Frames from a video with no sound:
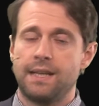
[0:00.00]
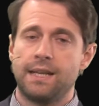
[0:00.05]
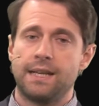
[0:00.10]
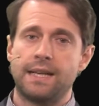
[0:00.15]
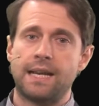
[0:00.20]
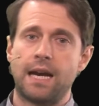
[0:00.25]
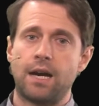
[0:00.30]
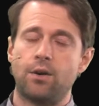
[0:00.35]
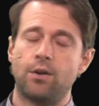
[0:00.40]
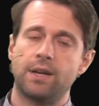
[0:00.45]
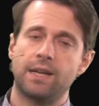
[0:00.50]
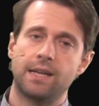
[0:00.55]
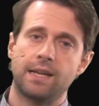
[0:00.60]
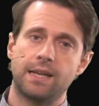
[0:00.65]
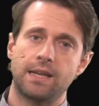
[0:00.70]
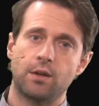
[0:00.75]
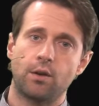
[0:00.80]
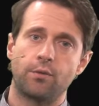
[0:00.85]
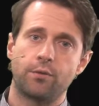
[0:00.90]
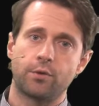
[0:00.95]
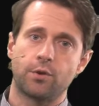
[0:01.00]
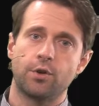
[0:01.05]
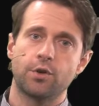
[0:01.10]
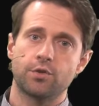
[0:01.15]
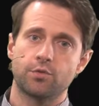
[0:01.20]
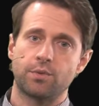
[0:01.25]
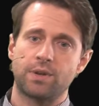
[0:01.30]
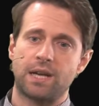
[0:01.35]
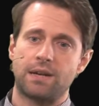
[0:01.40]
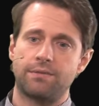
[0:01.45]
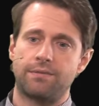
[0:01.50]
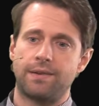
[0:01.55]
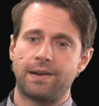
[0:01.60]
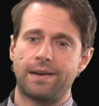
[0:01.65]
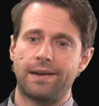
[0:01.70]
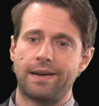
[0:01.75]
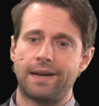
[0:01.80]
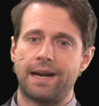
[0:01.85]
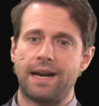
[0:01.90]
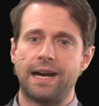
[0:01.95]
Now, of course, we have
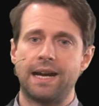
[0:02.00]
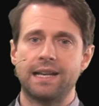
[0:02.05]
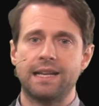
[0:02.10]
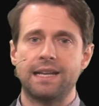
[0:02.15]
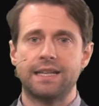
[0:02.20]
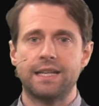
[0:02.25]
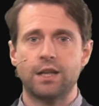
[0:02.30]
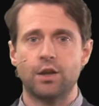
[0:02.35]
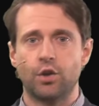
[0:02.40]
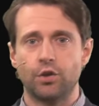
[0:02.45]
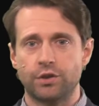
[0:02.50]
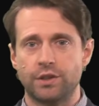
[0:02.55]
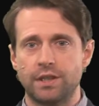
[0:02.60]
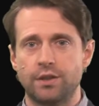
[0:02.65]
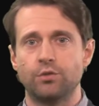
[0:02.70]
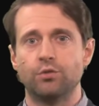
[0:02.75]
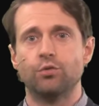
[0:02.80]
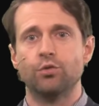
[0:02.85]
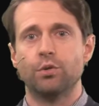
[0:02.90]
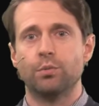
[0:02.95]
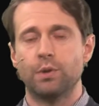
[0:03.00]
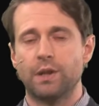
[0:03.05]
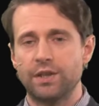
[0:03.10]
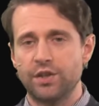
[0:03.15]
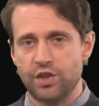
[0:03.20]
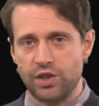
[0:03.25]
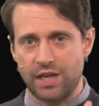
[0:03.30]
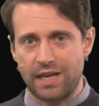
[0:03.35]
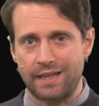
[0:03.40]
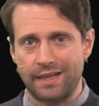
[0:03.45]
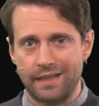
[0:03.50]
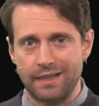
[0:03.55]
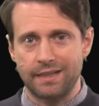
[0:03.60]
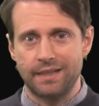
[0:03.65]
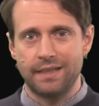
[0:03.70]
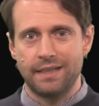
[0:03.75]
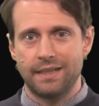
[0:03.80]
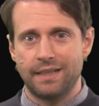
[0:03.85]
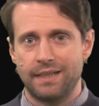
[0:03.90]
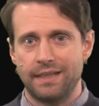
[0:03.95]
a highly chaotic, turbulent channel,
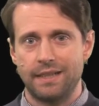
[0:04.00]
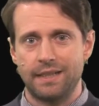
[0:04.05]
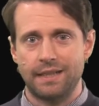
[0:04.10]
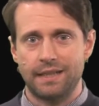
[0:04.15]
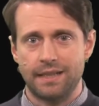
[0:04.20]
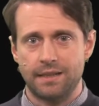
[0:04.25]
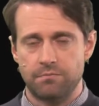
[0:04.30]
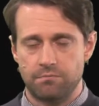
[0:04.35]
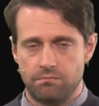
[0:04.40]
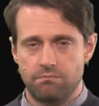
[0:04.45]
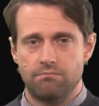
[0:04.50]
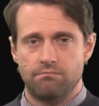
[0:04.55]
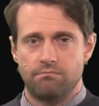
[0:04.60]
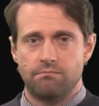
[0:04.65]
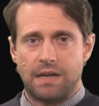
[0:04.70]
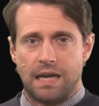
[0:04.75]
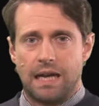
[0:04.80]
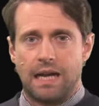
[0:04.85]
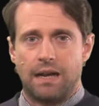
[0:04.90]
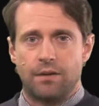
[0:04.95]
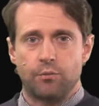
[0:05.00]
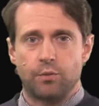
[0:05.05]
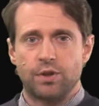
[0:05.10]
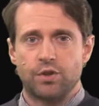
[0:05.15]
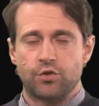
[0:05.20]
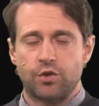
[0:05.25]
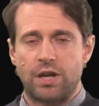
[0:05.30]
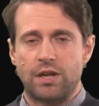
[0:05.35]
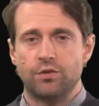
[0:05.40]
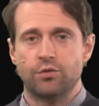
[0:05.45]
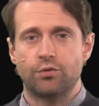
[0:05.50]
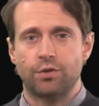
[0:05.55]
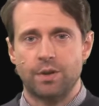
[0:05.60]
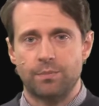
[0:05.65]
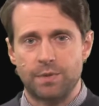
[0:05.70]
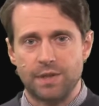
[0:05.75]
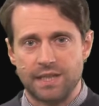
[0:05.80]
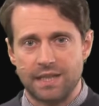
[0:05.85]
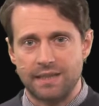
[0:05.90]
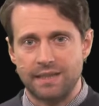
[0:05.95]
and we're trying to
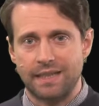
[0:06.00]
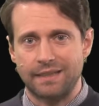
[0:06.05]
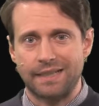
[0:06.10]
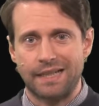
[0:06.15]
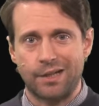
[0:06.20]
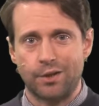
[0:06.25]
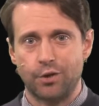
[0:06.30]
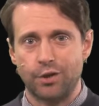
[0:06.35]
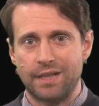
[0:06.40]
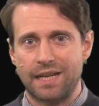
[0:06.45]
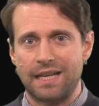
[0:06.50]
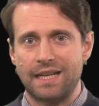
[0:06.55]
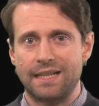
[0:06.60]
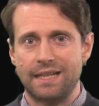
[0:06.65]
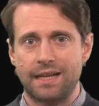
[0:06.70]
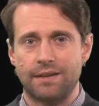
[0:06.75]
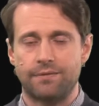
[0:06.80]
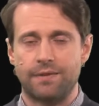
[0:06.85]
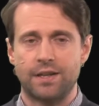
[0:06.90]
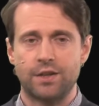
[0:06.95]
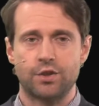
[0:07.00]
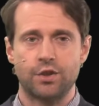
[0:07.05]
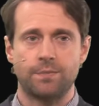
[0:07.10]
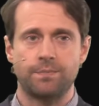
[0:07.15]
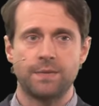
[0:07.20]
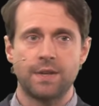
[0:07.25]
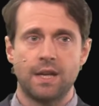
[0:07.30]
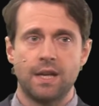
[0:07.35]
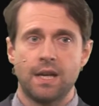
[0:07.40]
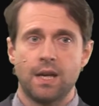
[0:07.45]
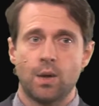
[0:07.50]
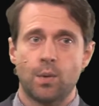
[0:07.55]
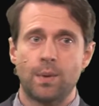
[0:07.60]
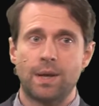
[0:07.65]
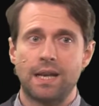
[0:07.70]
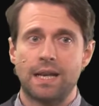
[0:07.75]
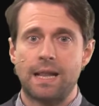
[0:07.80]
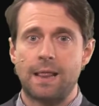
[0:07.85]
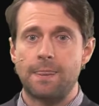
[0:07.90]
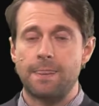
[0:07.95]
represent that error in a linear function.
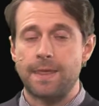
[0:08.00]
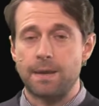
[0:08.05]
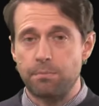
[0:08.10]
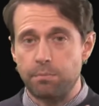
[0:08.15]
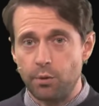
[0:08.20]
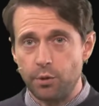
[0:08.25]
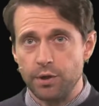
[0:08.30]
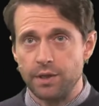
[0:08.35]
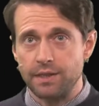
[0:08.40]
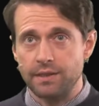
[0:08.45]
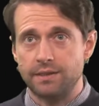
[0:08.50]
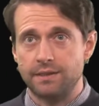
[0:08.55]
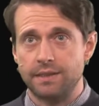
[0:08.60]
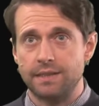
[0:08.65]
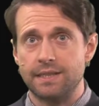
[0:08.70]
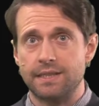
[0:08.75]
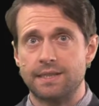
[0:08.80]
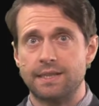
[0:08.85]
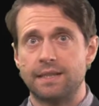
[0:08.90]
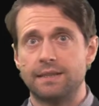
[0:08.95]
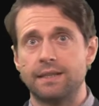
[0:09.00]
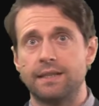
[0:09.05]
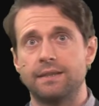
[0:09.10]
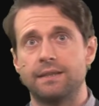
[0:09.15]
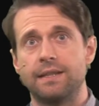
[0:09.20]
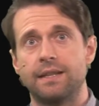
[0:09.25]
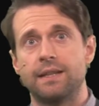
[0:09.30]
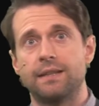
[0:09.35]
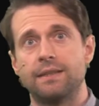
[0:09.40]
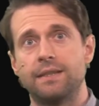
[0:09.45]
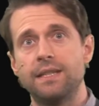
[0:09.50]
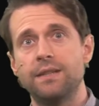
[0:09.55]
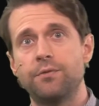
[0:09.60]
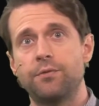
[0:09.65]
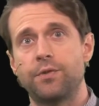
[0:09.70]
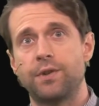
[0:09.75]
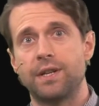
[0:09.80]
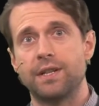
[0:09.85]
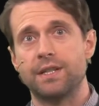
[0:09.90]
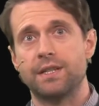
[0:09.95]
Well, the point is that the
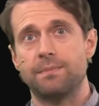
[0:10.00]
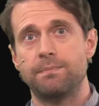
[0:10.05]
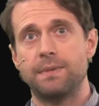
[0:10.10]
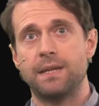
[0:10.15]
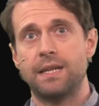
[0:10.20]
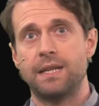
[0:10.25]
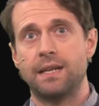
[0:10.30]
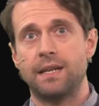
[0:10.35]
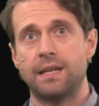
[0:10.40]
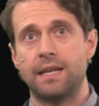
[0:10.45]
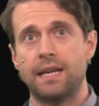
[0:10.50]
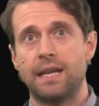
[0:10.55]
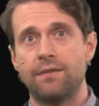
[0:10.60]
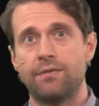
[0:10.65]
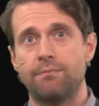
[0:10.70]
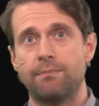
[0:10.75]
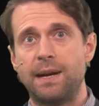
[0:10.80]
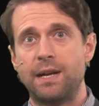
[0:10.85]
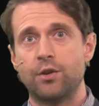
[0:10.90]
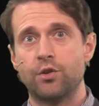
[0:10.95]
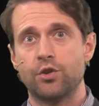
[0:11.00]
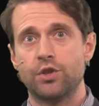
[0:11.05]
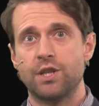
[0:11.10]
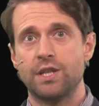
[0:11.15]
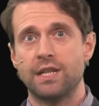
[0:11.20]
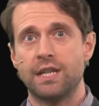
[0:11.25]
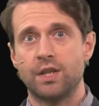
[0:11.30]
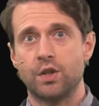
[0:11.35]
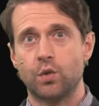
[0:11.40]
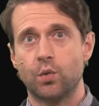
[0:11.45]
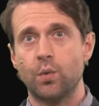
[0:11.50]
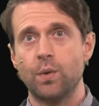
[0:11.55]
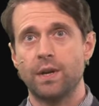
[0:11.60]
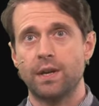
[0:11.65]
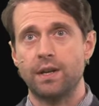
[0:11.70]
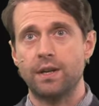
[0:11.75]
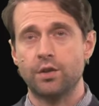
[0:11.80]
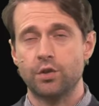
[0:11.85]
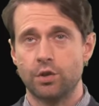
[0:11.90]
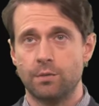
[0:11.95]
difference, f minus g
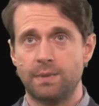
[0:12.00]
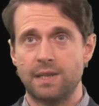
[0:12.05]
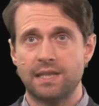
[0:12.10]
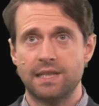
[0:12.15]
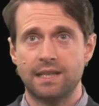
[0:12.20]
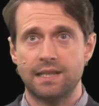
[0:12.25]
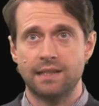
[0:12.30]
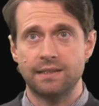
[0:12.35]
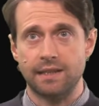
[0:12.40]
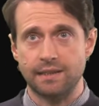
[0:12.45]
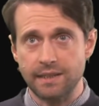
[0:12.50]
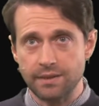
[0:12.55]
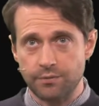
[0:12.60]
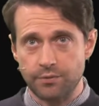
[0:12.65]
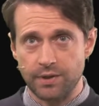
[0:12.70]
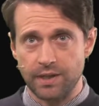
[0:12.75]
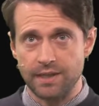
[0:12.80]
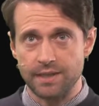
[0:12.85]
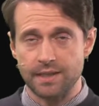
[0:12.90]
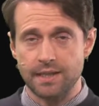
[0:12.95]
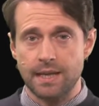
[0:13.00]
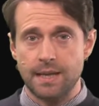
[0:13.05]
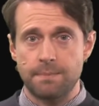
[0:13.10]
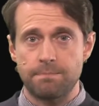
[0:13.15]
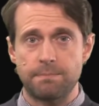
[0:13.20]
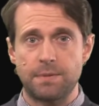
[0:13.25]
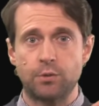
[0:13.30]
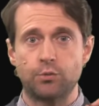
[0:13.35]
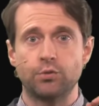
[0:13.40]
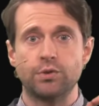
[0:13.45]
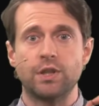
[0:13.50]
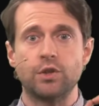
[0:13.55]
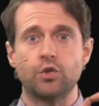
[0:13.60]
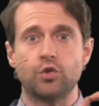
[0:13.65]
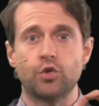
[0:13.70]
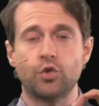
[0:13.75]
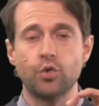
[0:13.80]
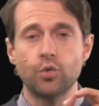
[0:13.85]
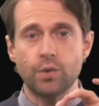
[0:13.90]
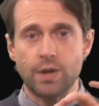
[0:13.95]
squared, so basically the difference between the
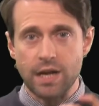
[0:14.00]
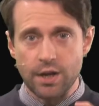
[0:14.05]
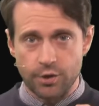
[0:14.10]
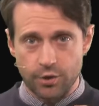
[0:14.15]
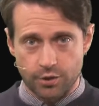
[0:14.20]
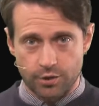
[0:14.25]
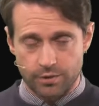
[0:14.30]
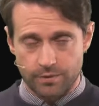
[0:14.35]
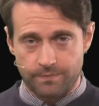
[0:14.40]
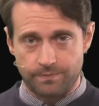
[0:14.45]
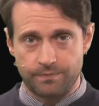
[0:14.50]
true error,